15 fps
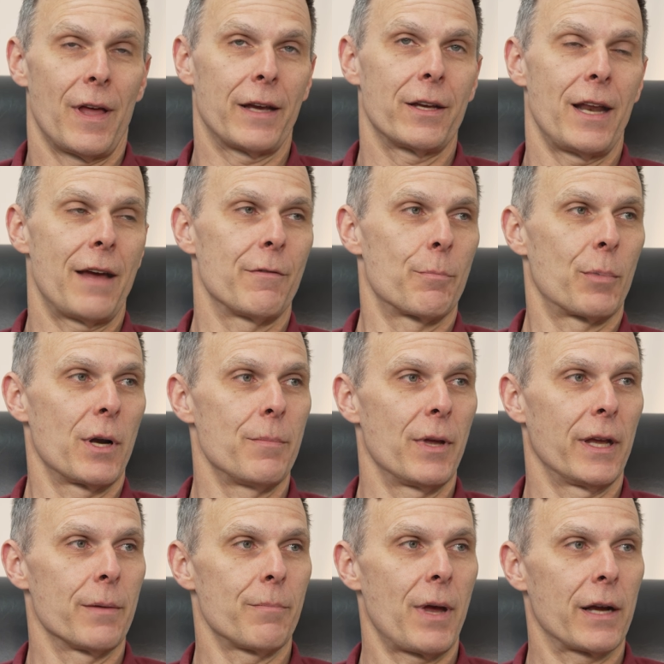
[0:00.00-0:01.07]
That could have a pretty
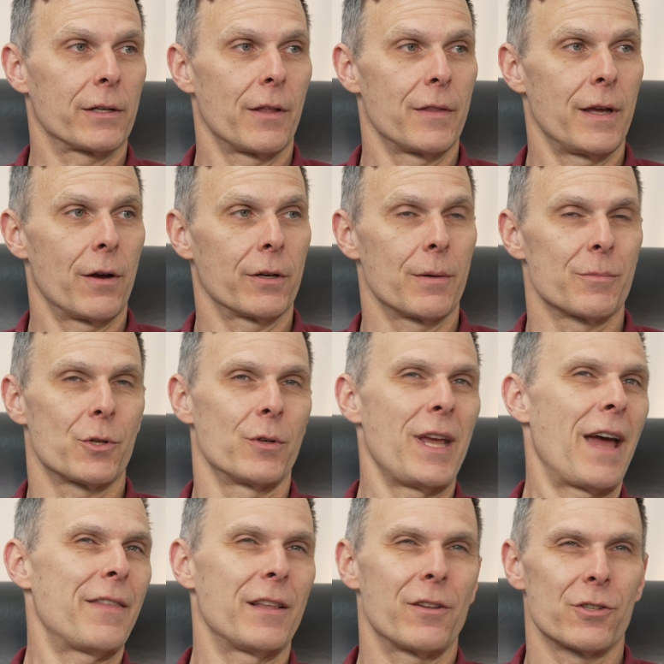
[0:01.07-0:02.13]
big impact on the outcome. So
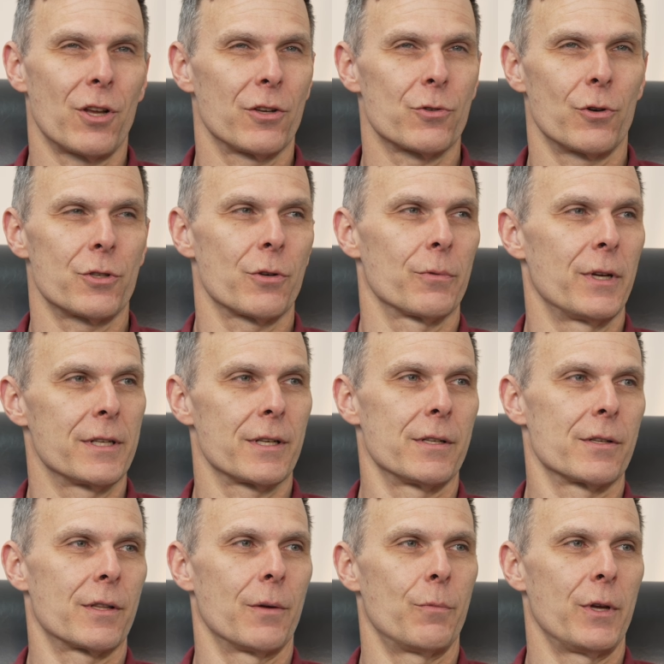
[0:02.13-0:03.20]
yeah, I think there's all sorts of
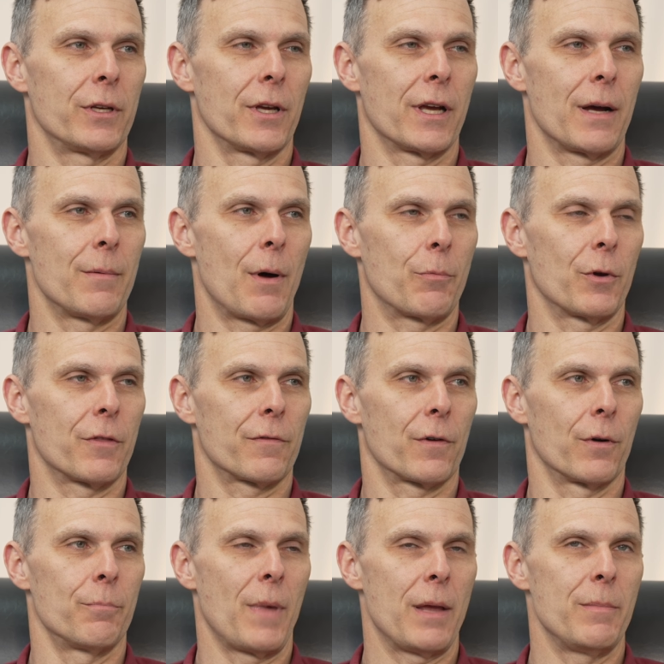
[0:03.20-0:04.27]
reasons that we could come up with
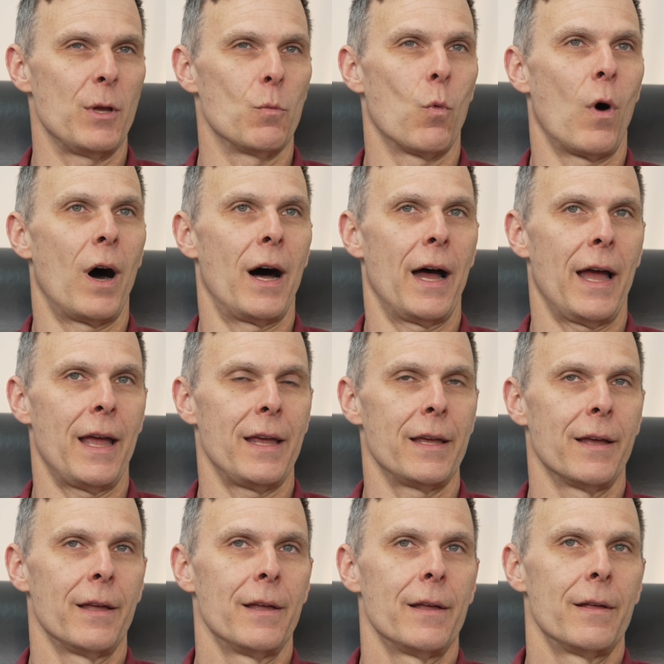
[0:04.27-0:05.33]
for maybe why
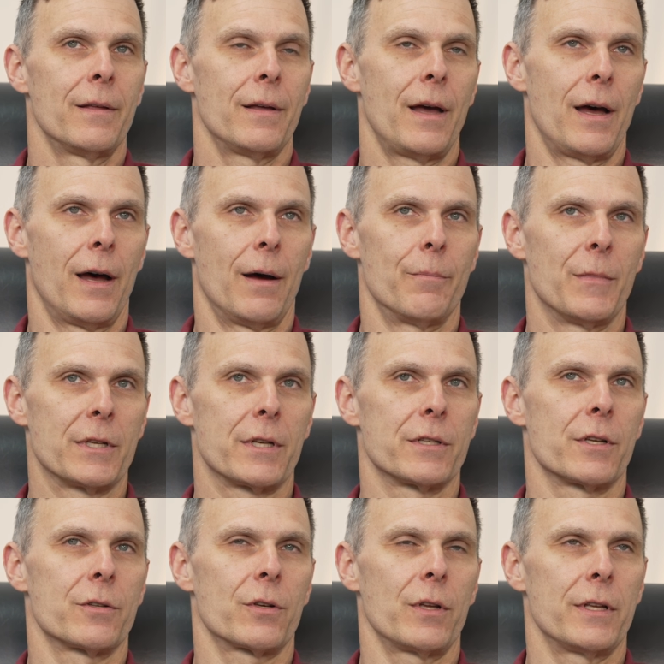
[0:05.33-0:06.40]
this
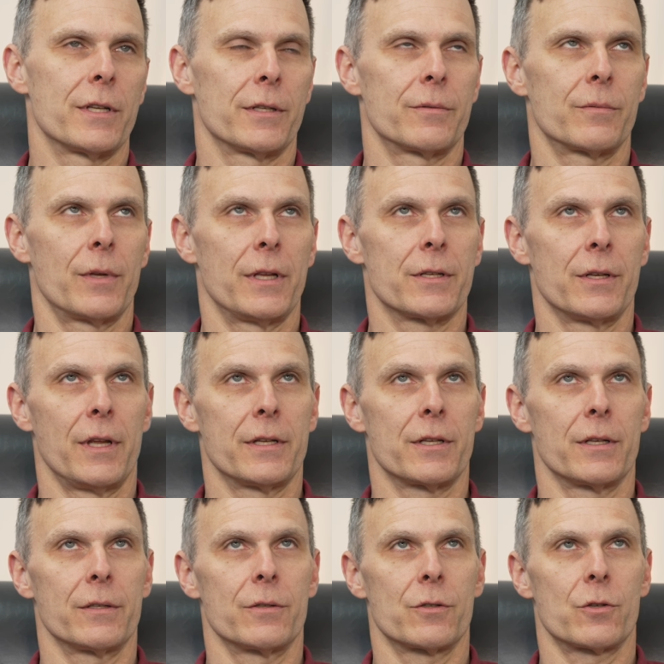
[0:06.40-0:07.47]
is
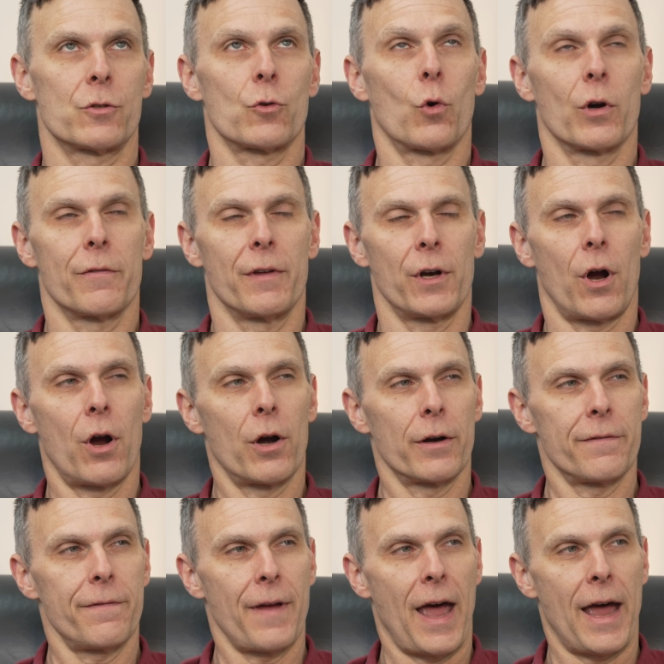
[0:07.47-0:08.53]
a sort of an
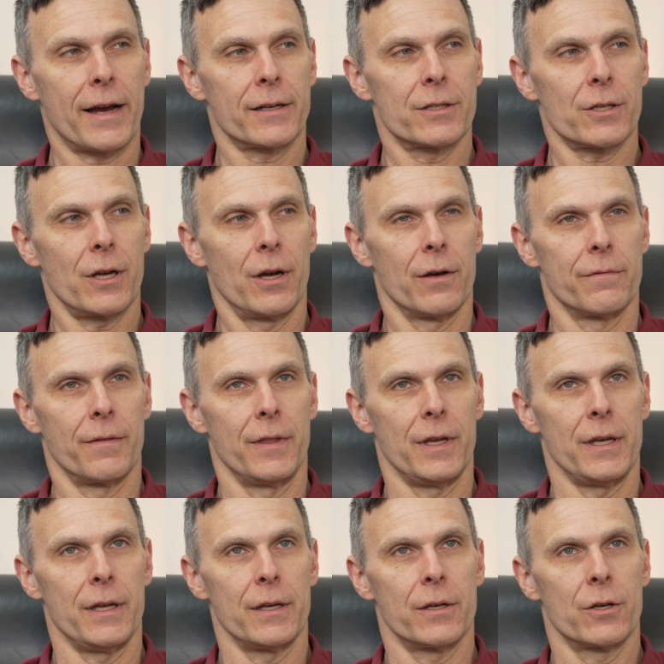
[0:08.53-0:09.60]
artifact of
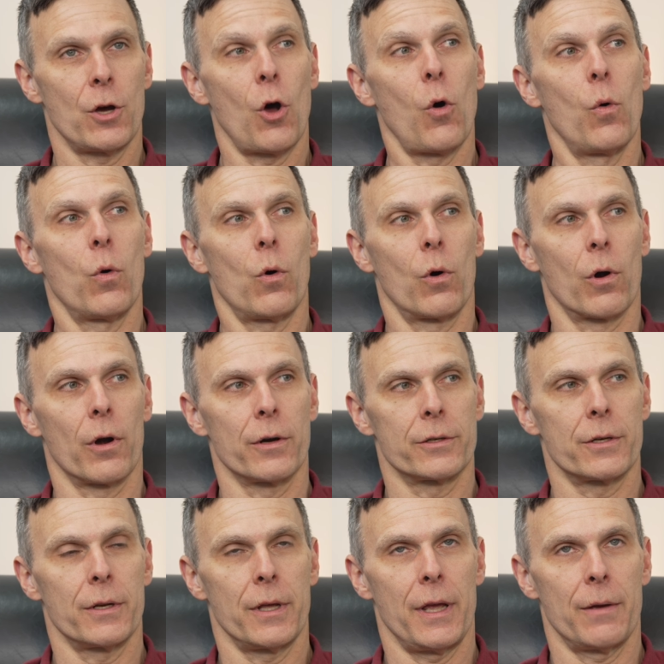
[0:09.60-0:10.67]
the
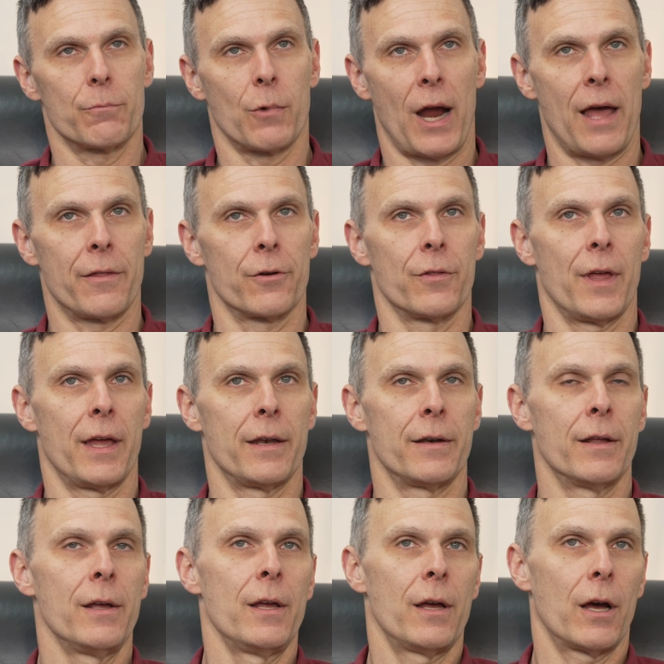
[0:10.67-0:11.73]
cohort rather
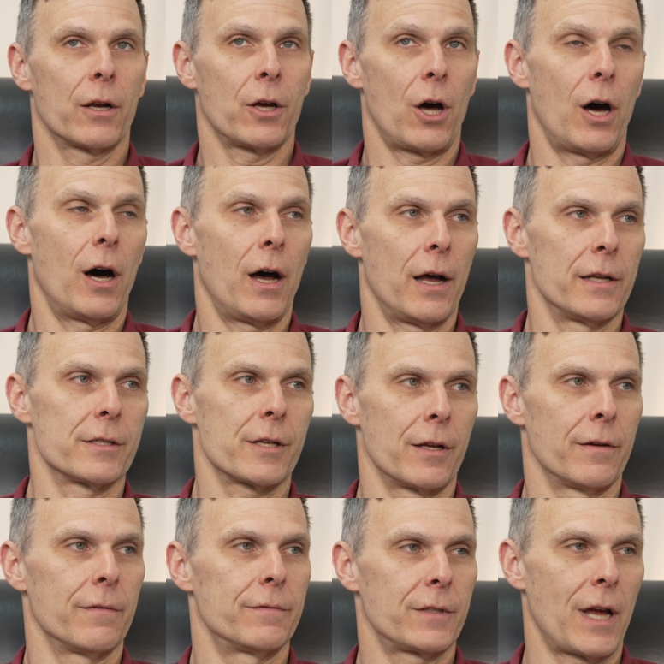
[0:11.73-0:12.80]
than a cause
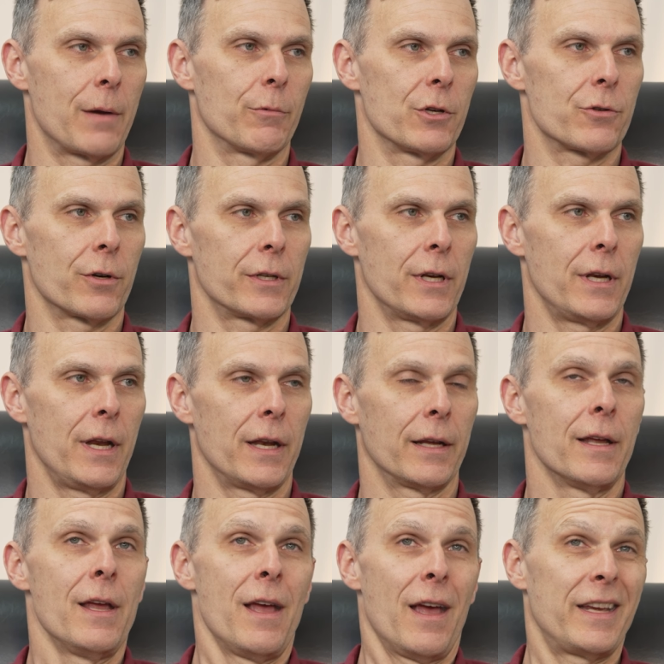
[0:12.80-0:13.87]
of time-restricted
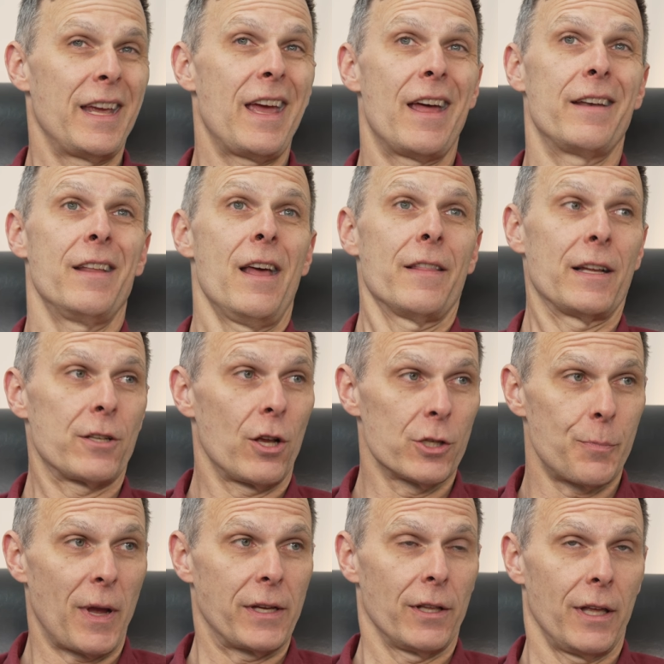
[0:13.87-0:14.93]
eating. Again, that's all
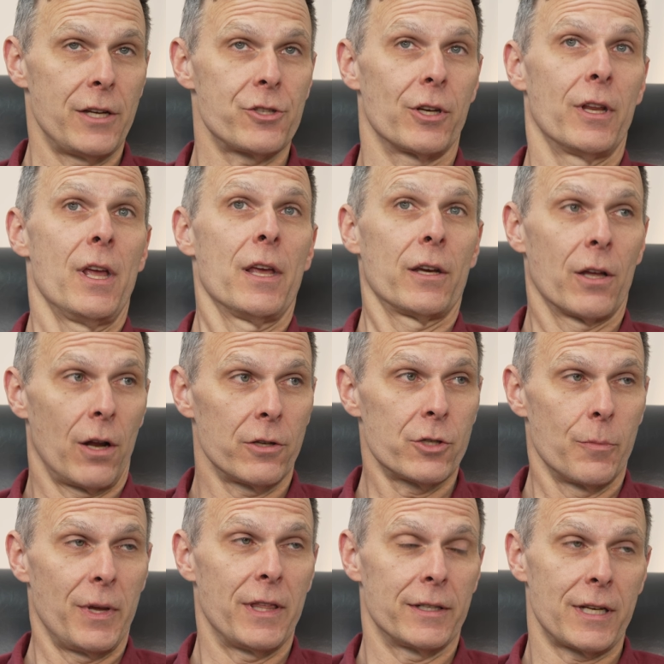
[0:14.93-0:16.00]
speculation. Could
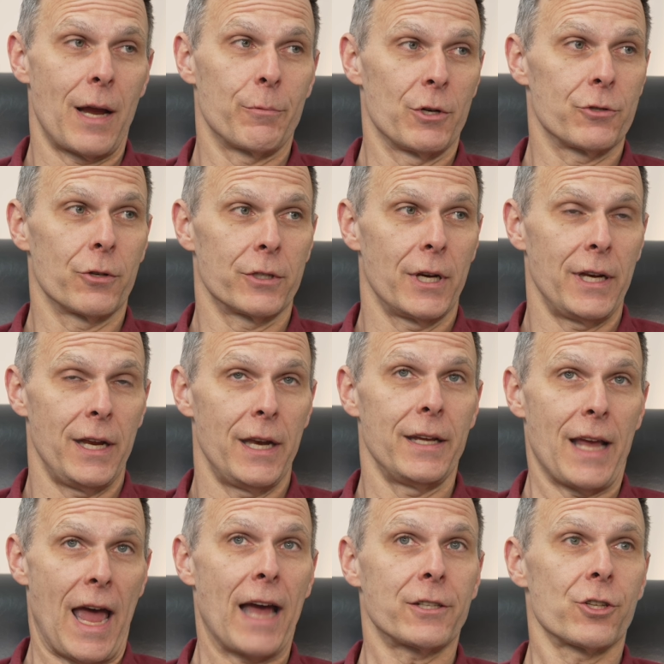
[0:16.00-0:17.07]
also be that time-restricted
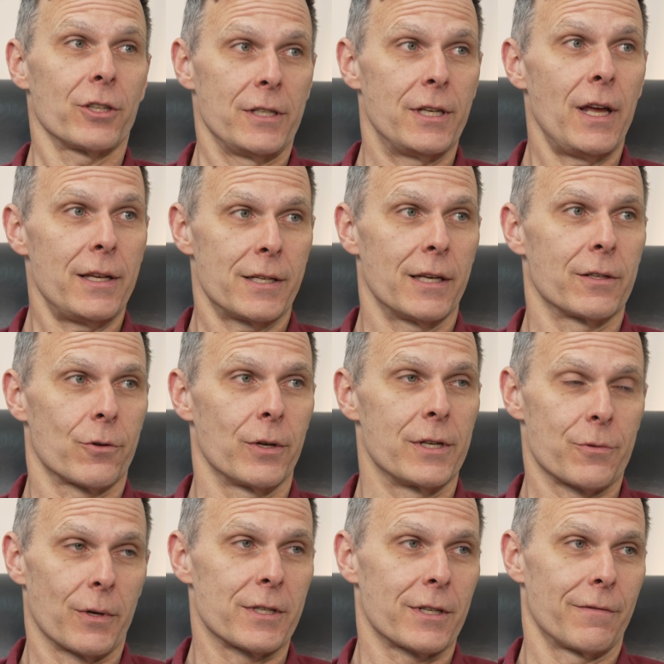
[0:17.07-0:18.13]
eating actually does
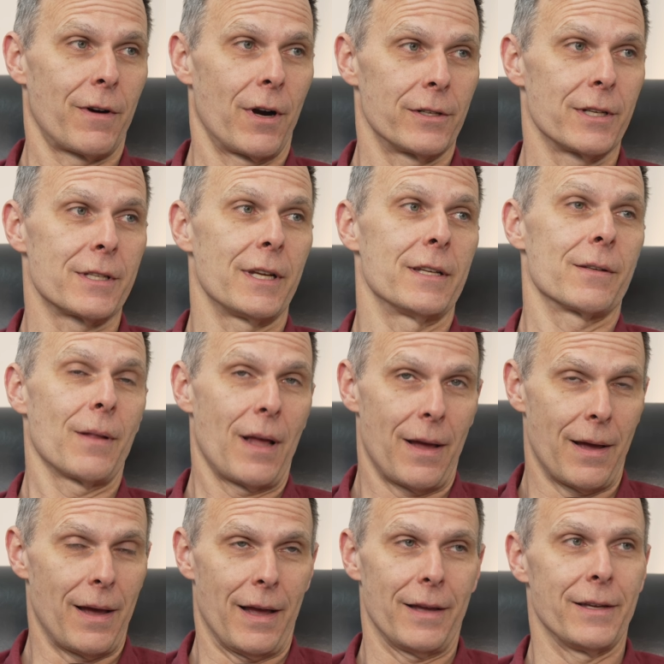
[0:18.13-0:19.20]
increase risk of heart disease.
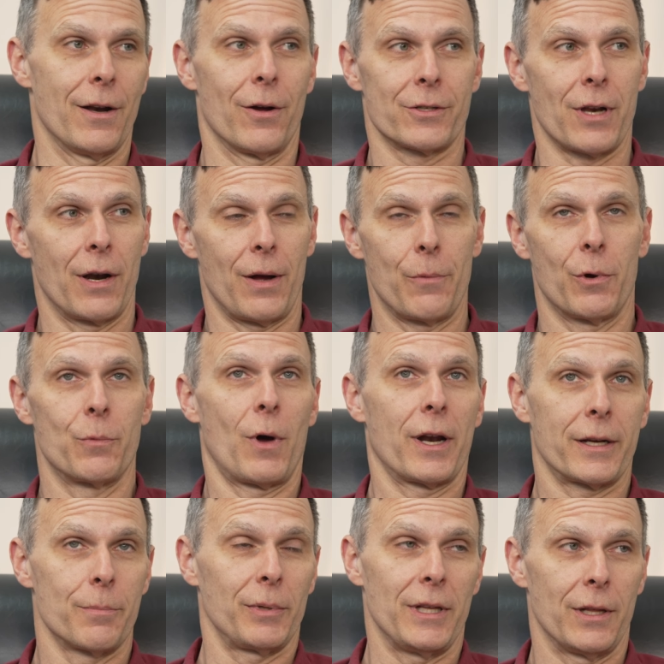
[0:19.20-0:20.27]
So I wouldn't want
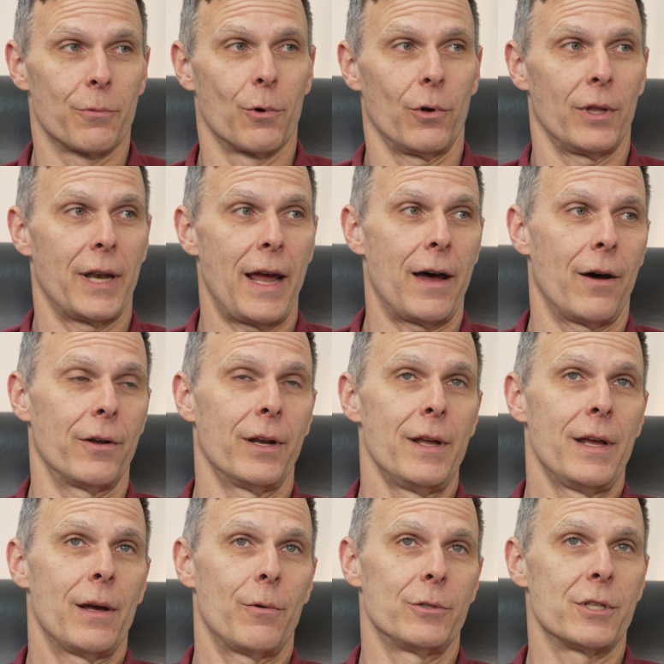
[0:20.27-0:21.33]
to completely rule it out.
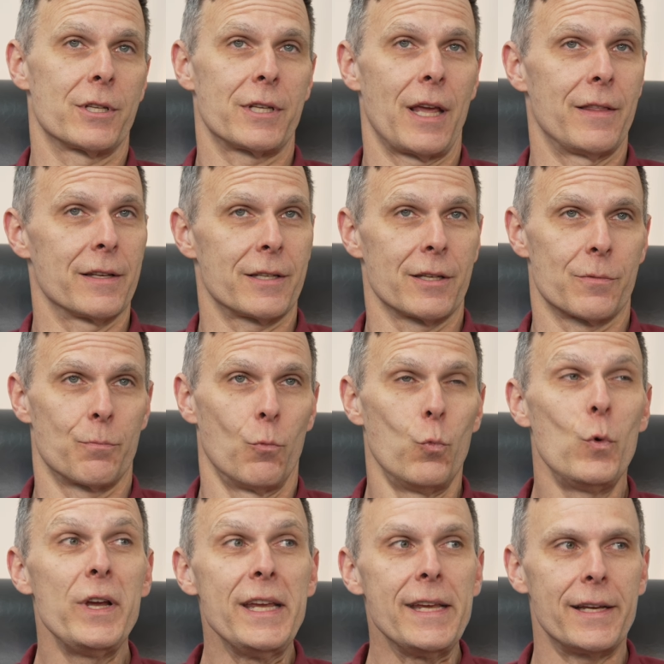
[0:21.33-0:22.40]
I would just say this is
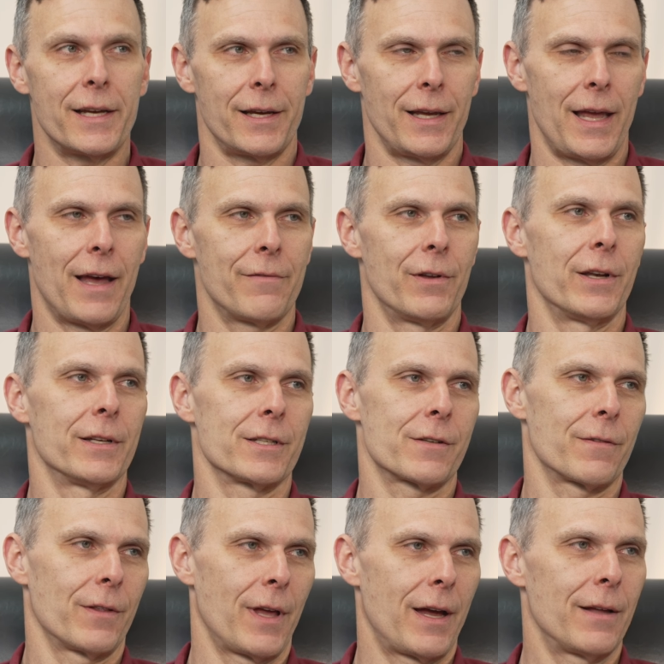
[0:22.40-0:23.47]
weak evidence
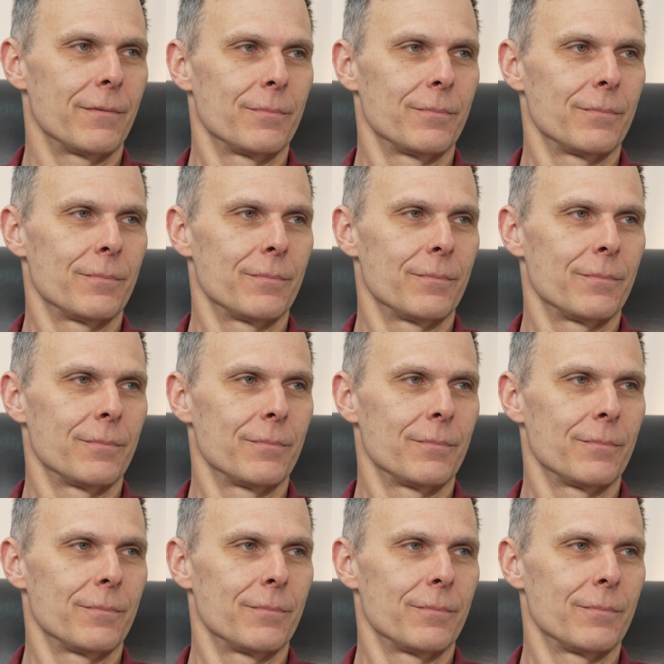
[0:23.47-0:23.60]
for that.